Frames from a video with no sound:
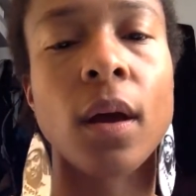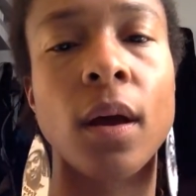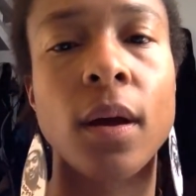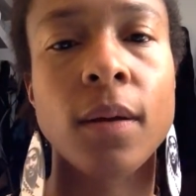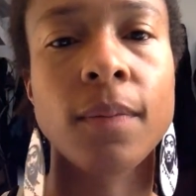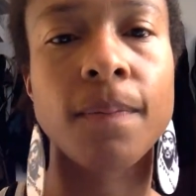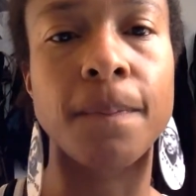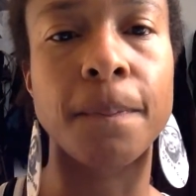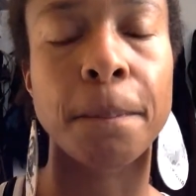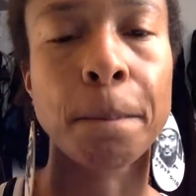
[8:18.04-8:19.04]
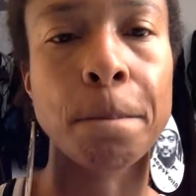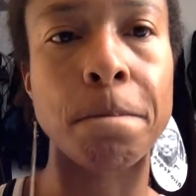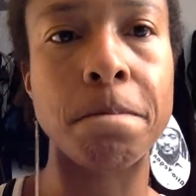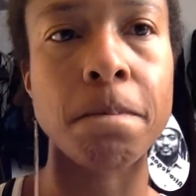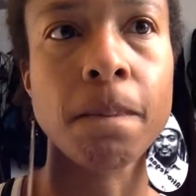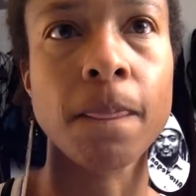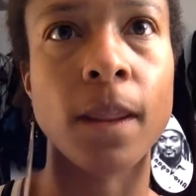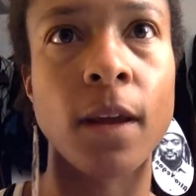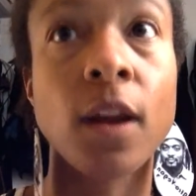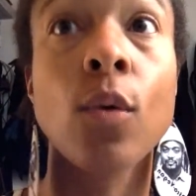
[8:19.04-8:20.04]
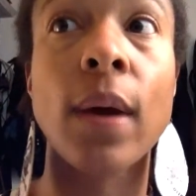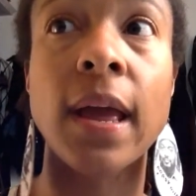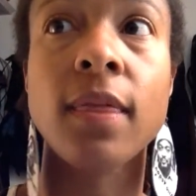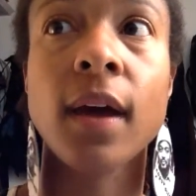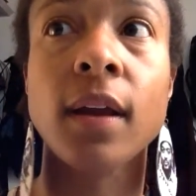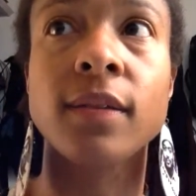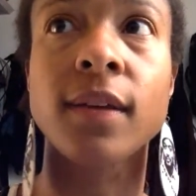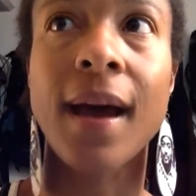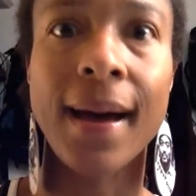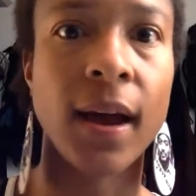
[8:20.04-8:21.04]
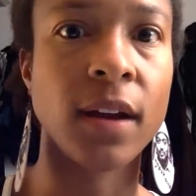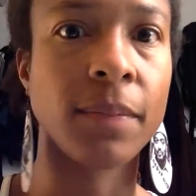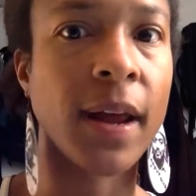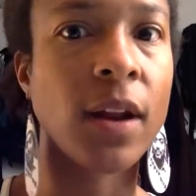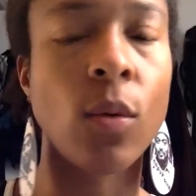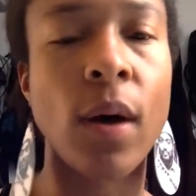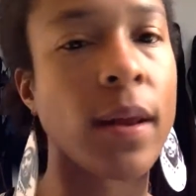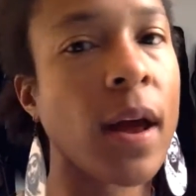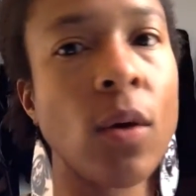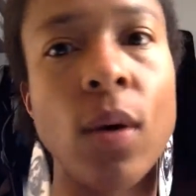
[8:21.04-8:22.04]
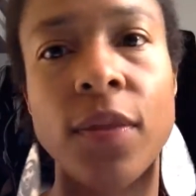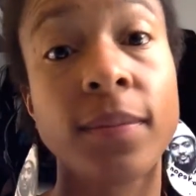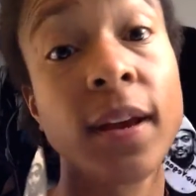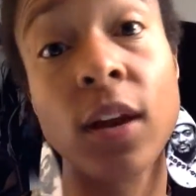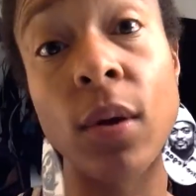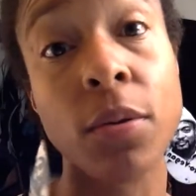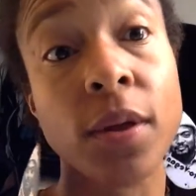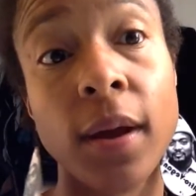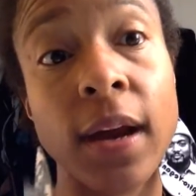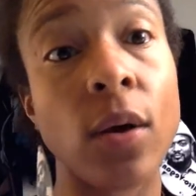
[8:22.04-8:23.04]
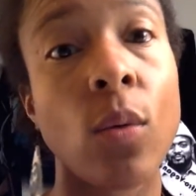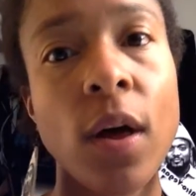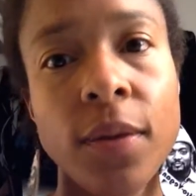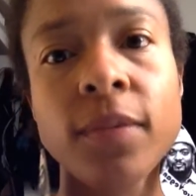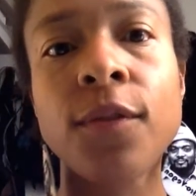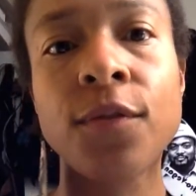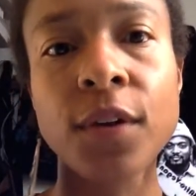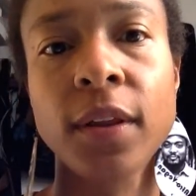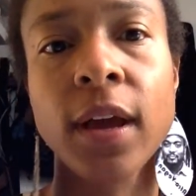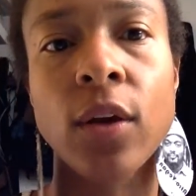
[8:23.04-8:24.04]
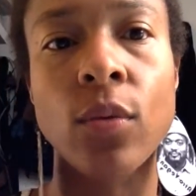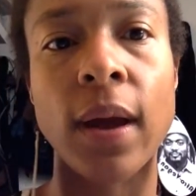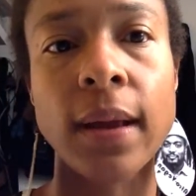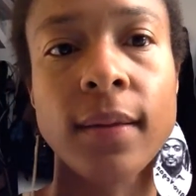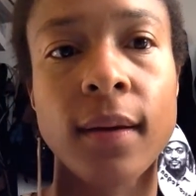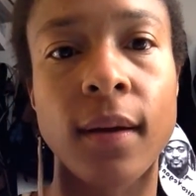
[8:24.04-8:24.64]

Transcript: in a way that is kind, but I don't want them to get away with it. I don't want them to feel like, great,